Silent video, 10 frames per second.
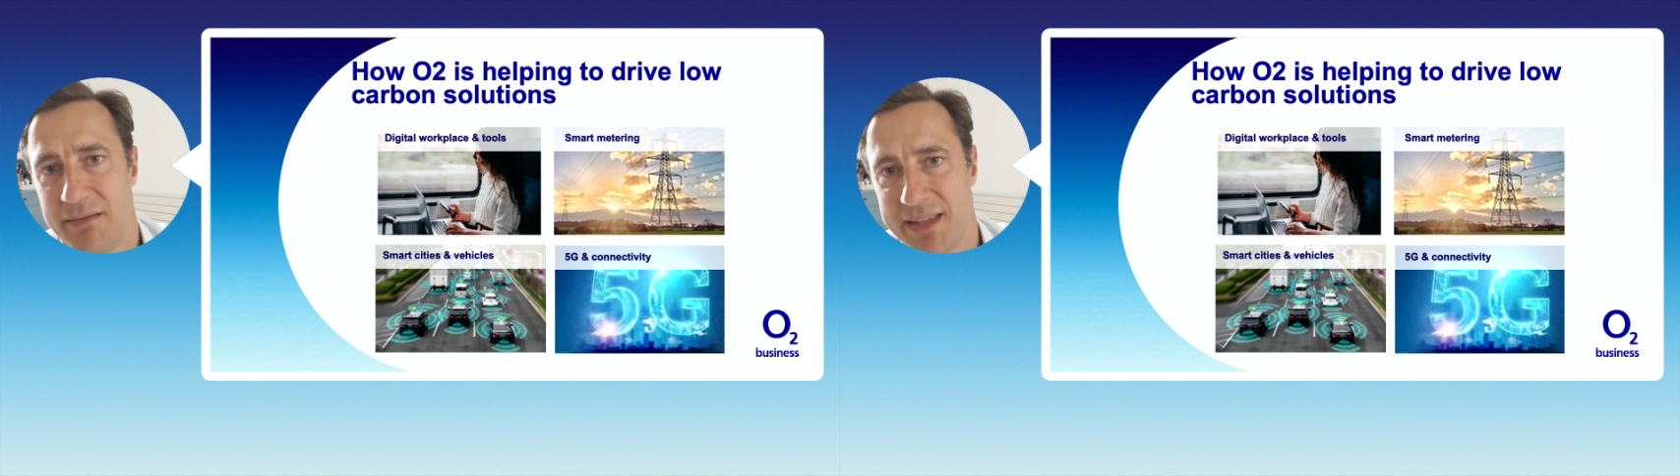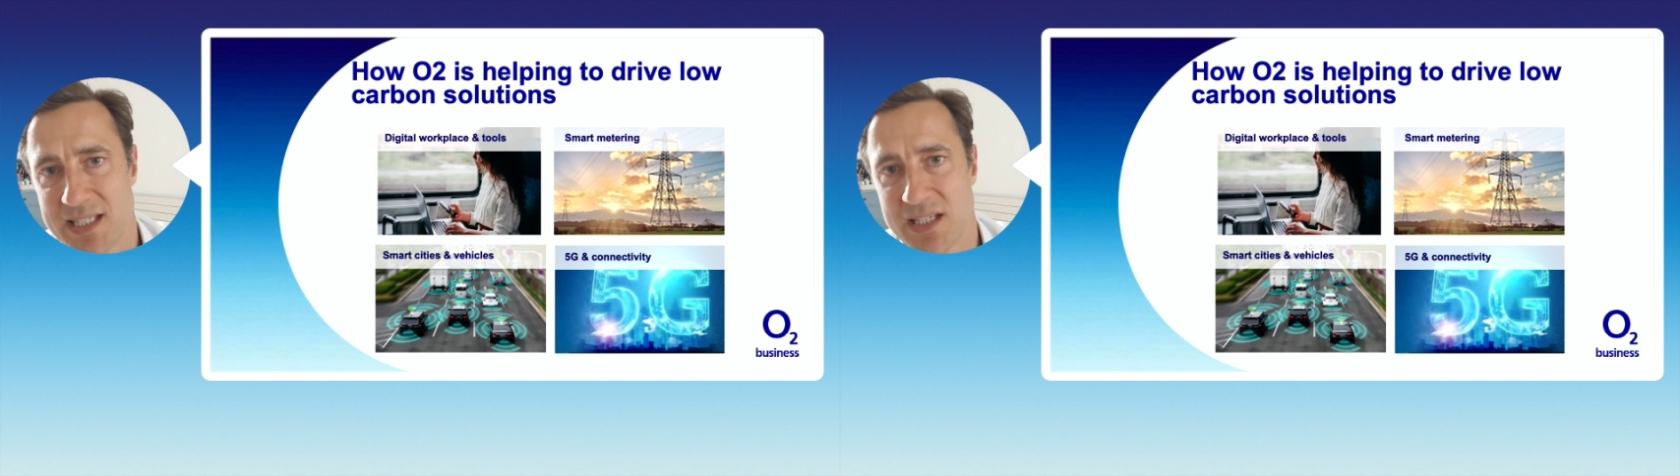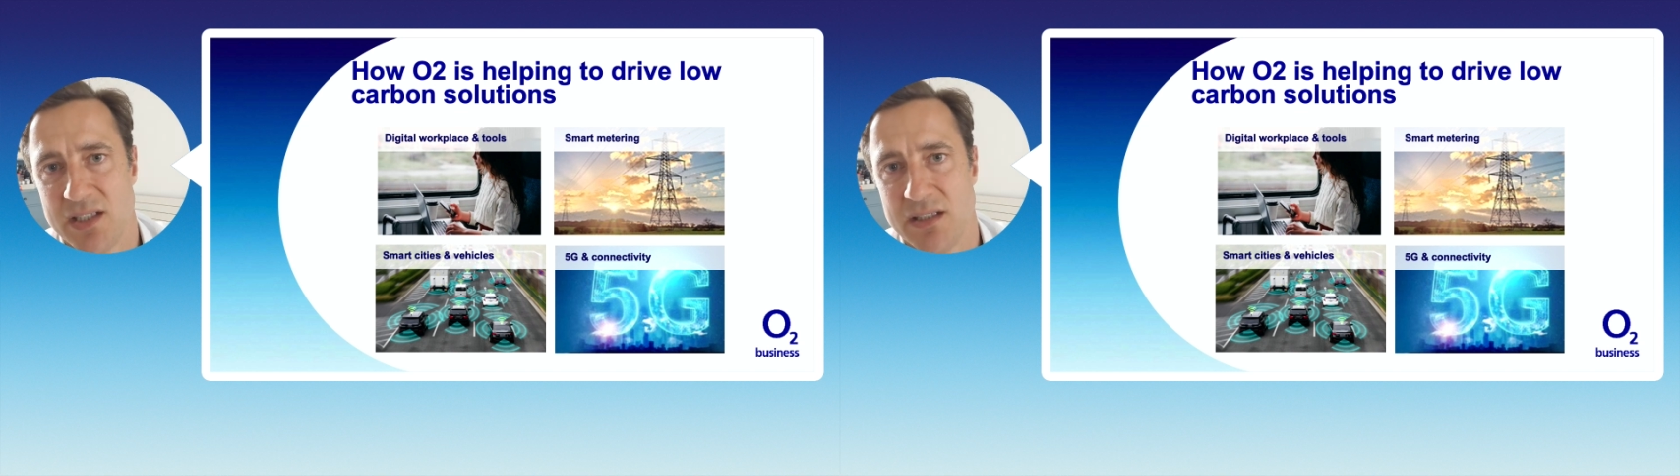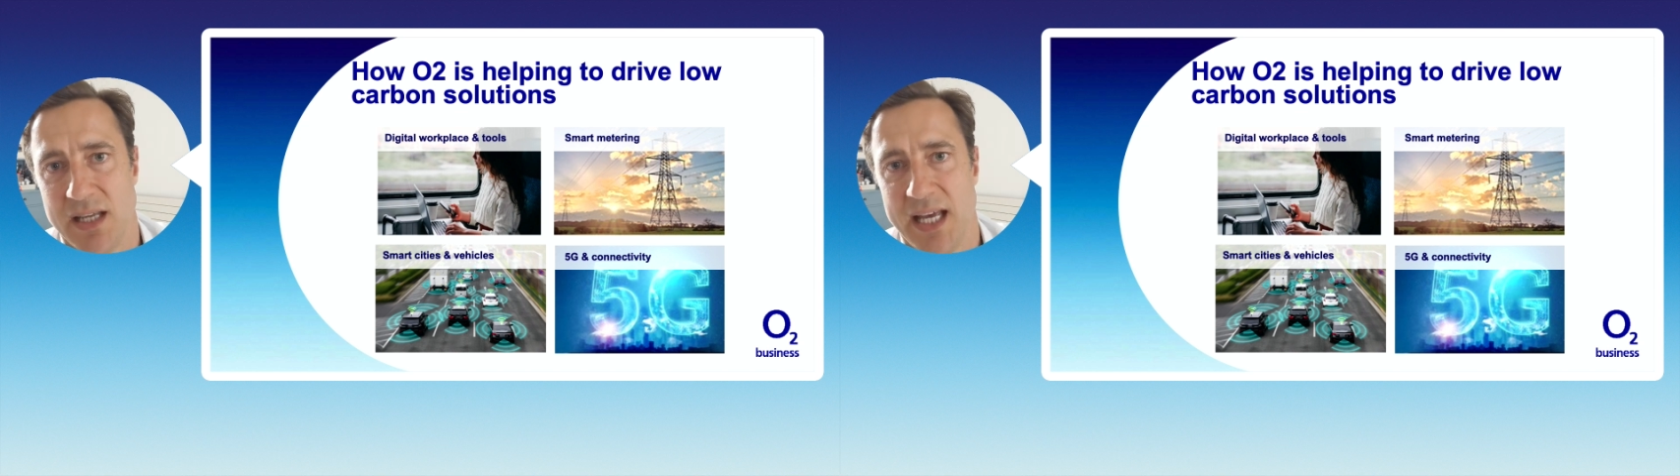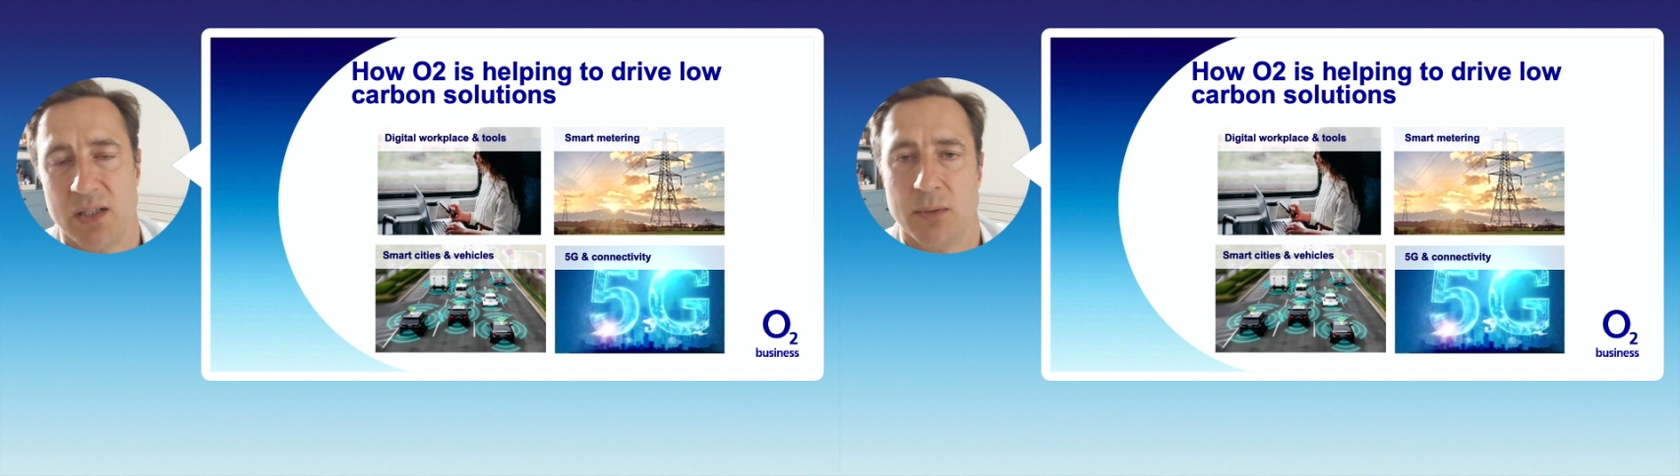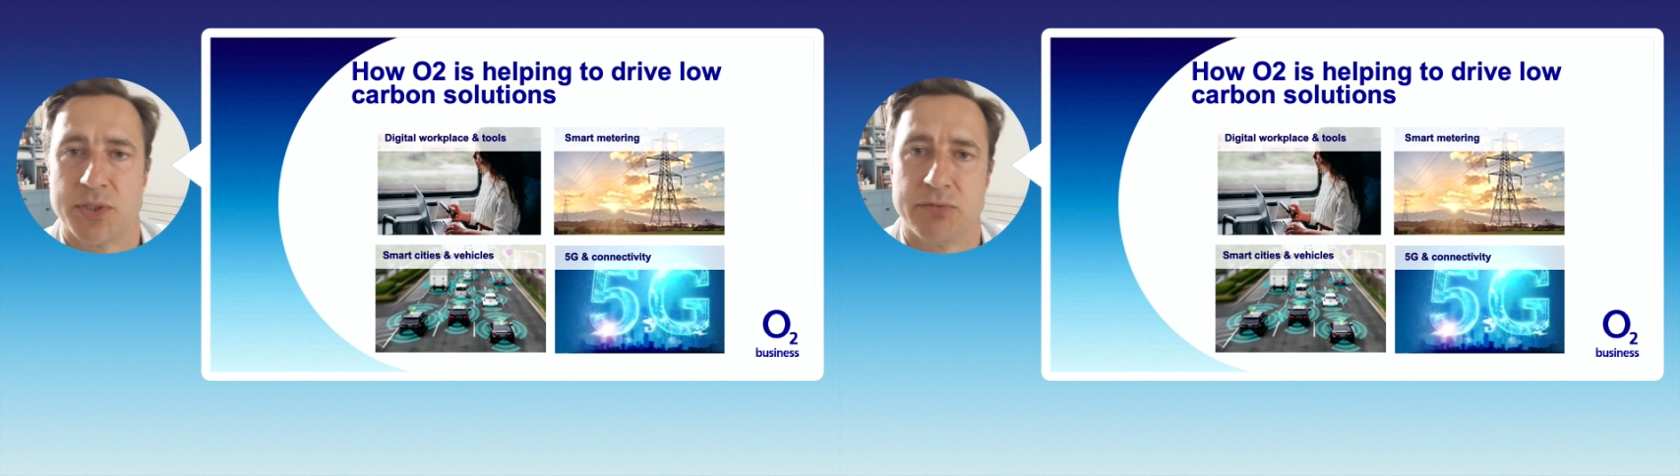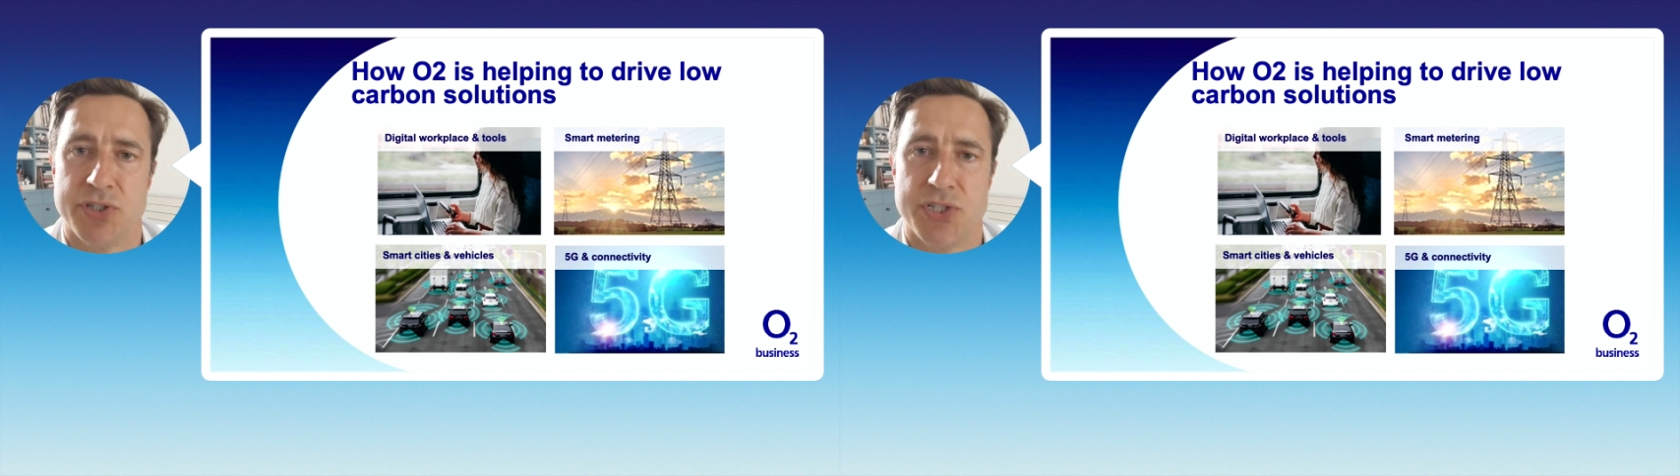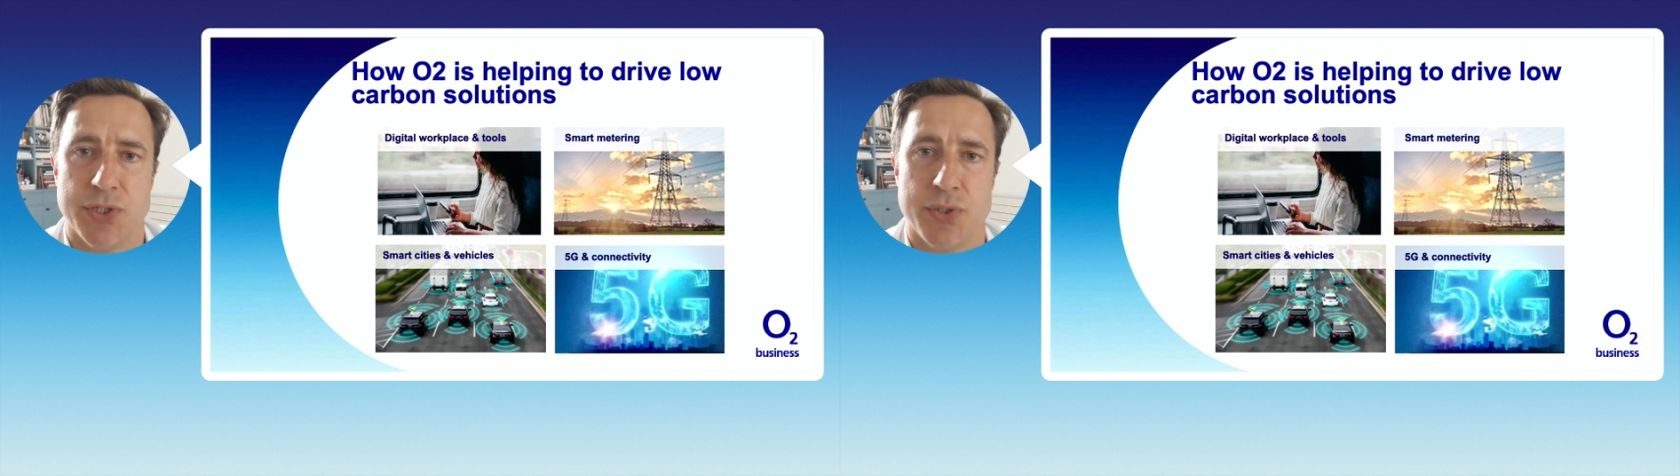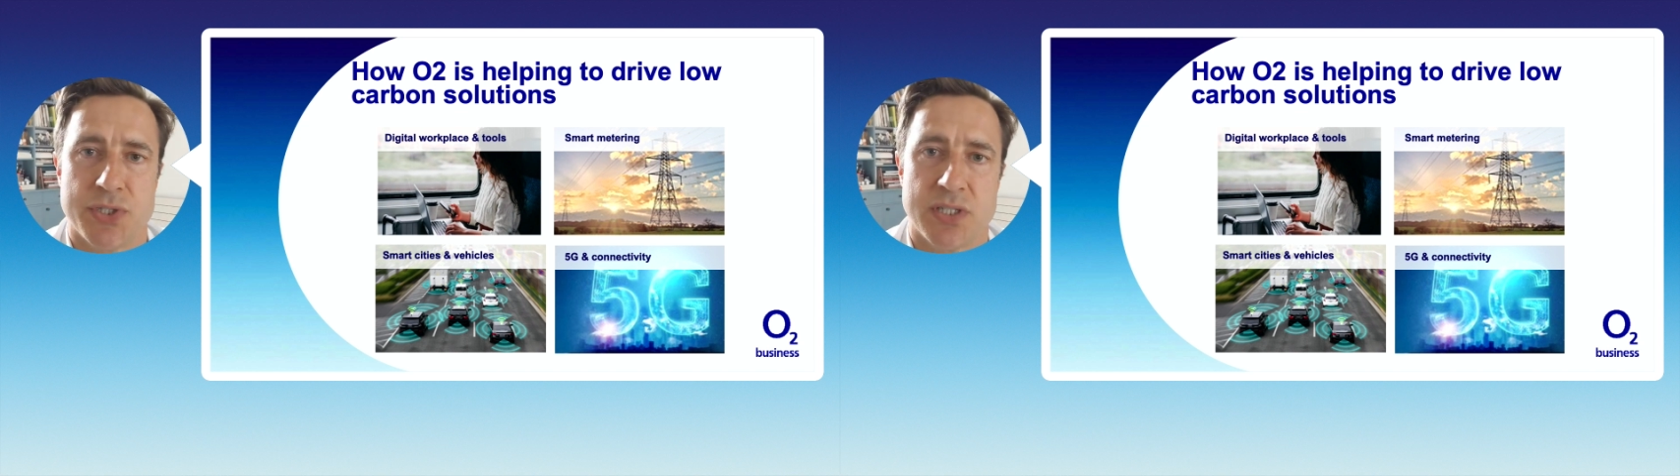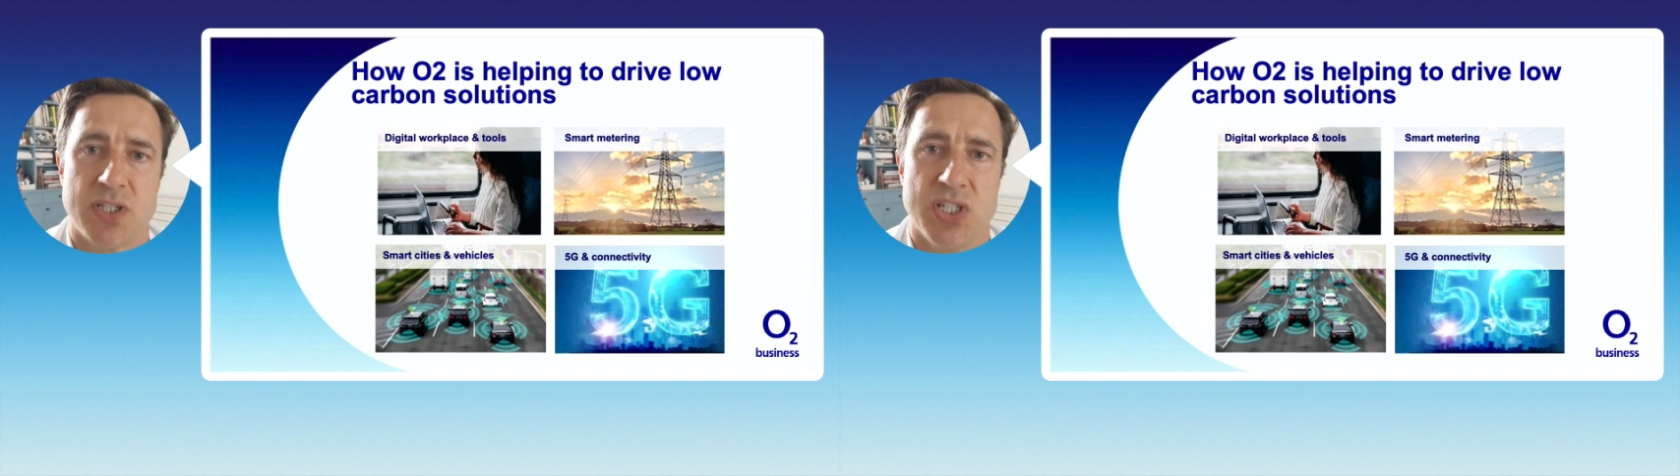This can help to reduce